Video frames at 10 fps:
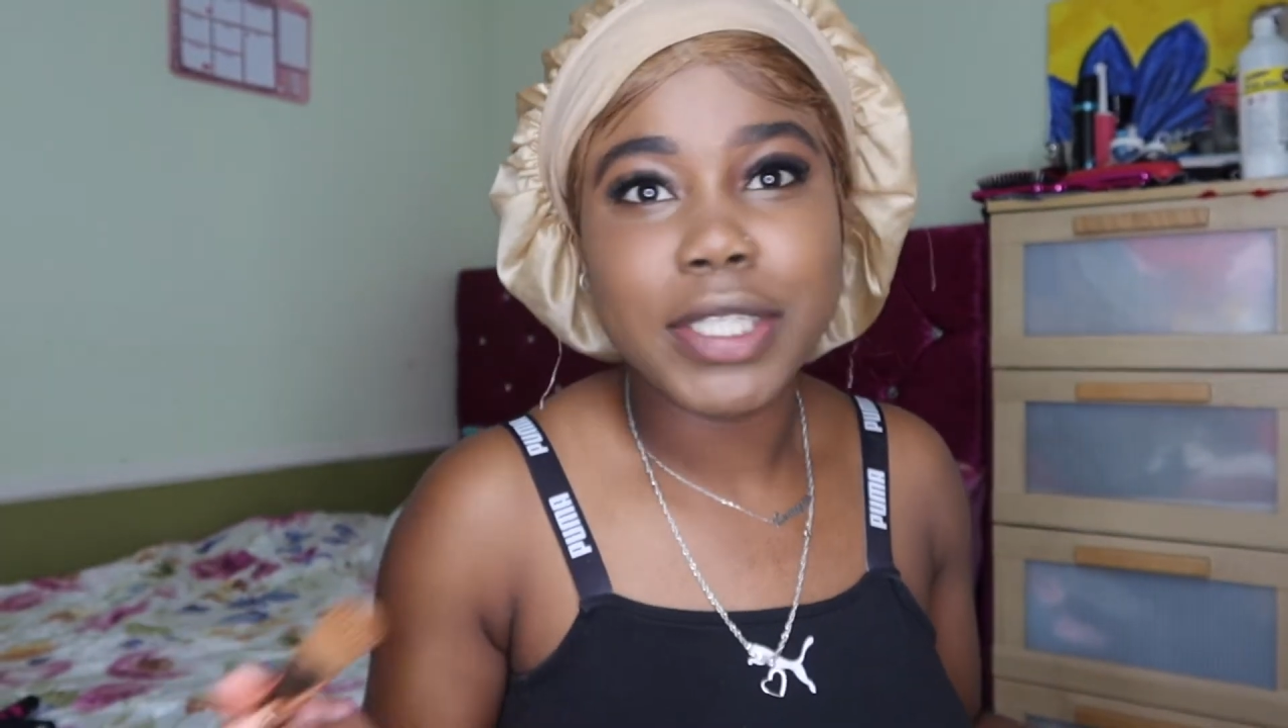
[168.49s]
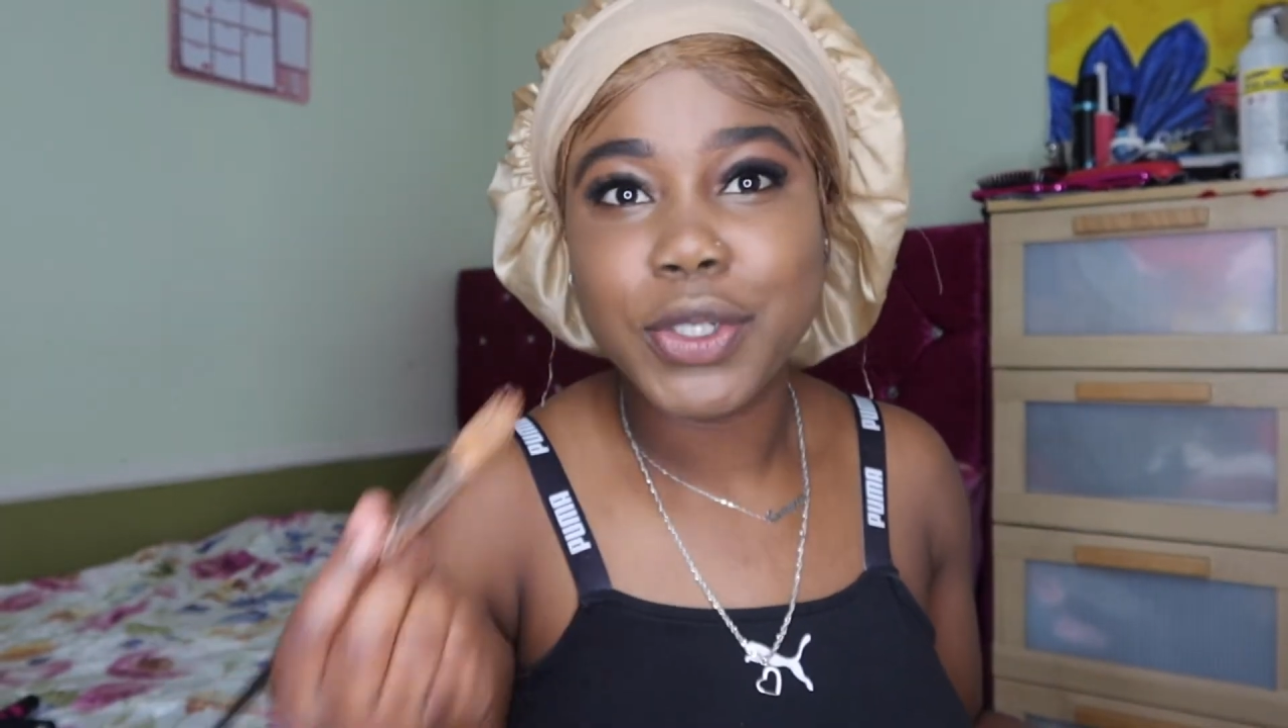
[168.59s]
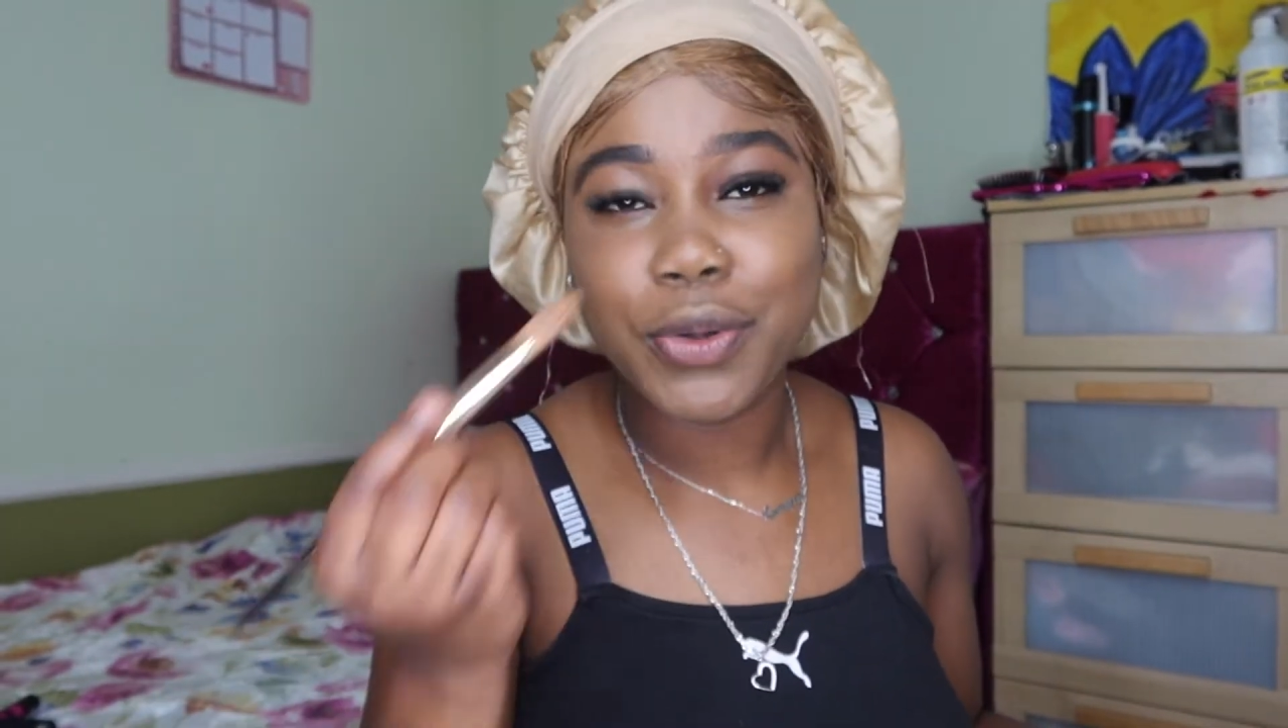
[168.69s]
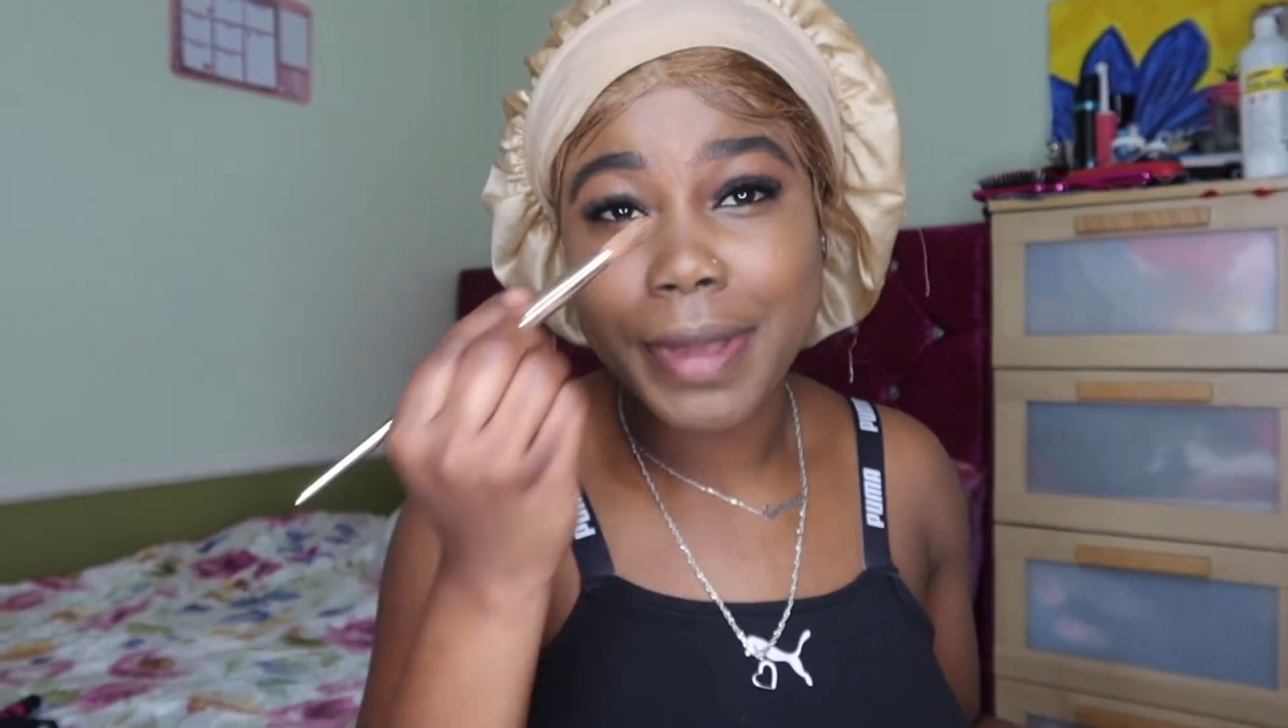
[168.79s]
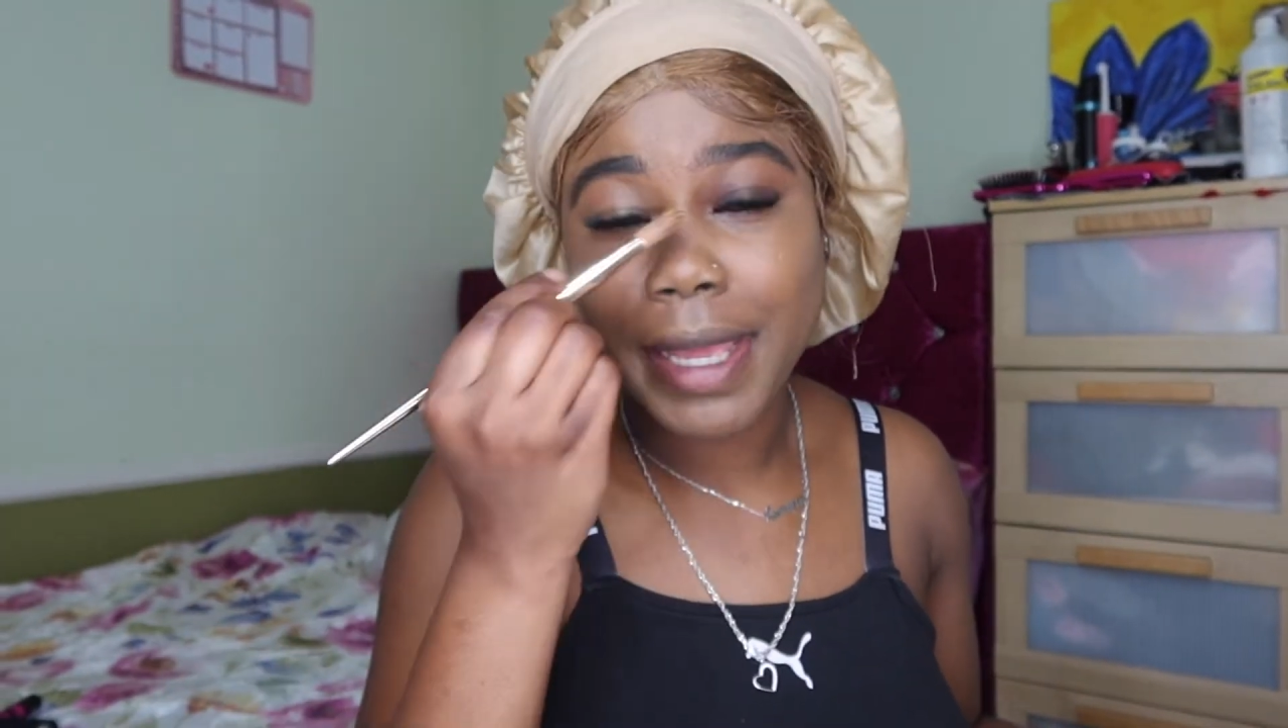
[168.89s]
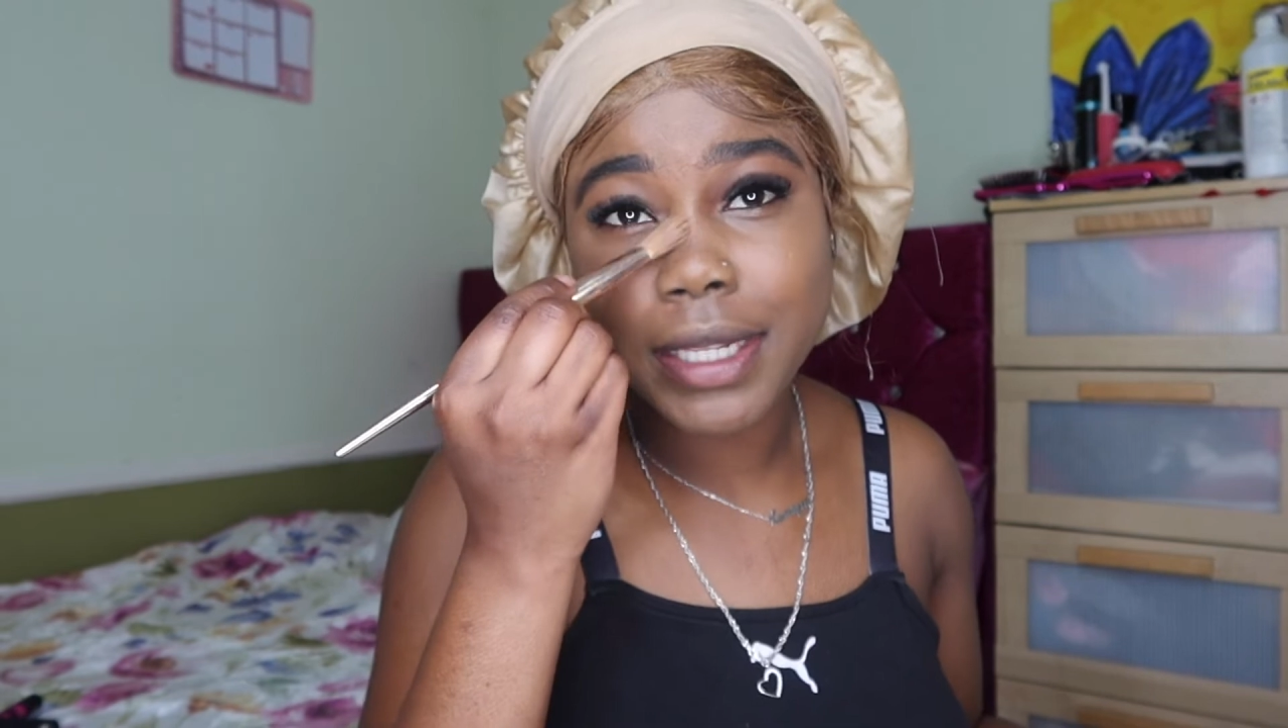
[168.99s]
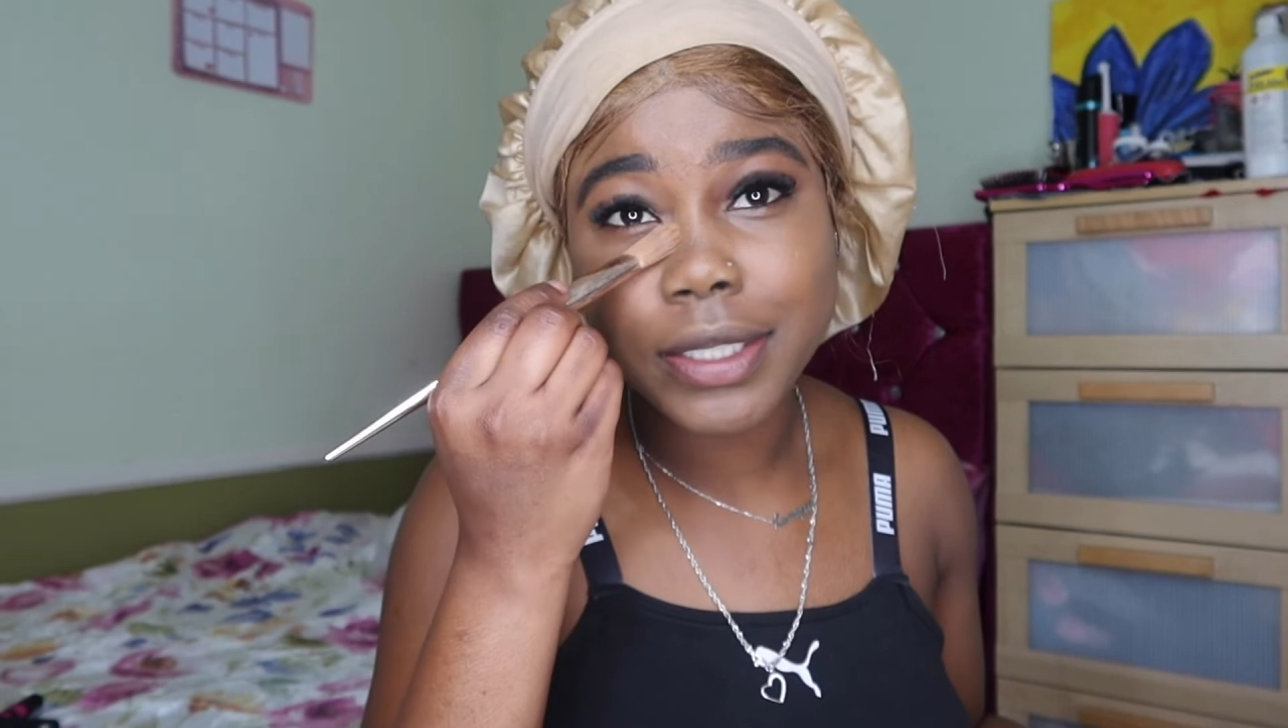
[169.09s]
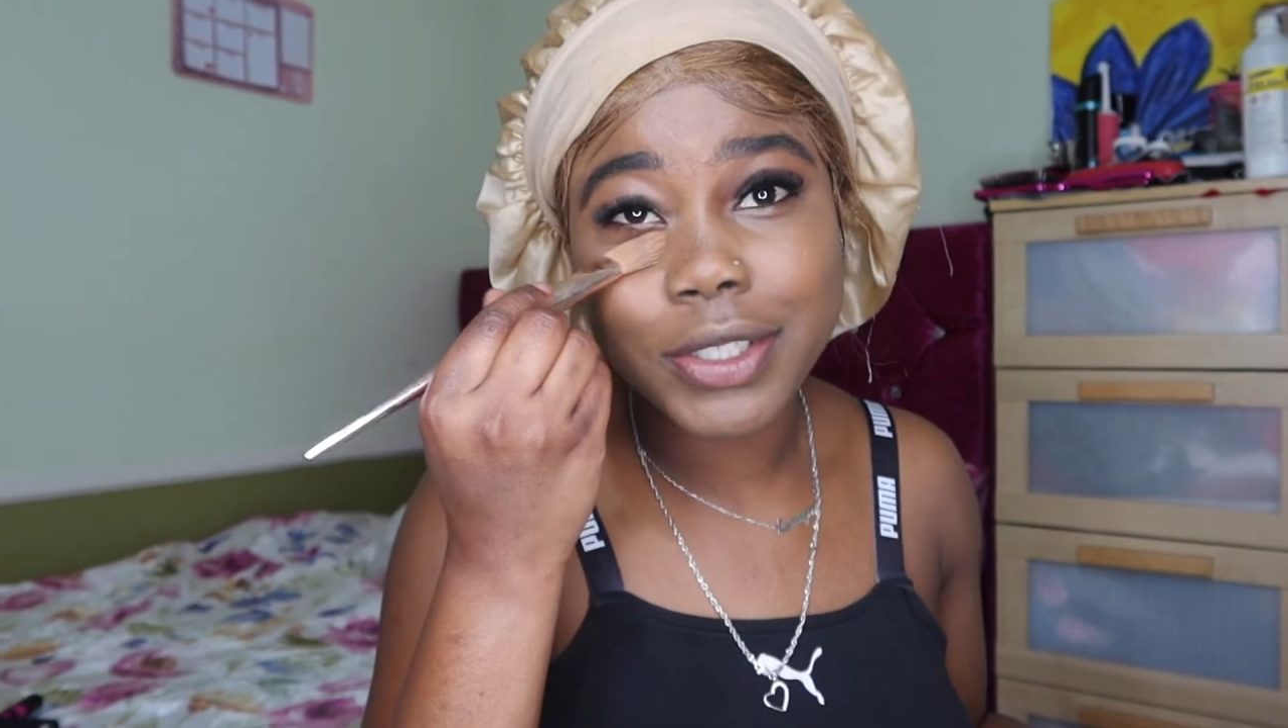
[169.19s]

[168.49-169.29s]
to do mine,